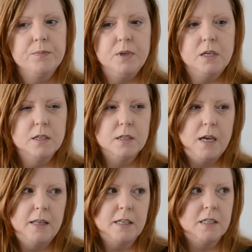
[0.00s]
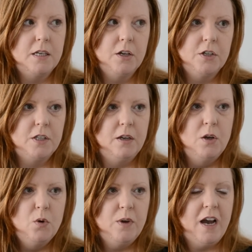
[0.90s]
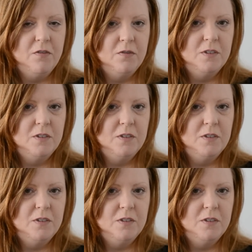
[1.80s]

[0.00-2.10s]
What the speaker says: And that's the other thing, we have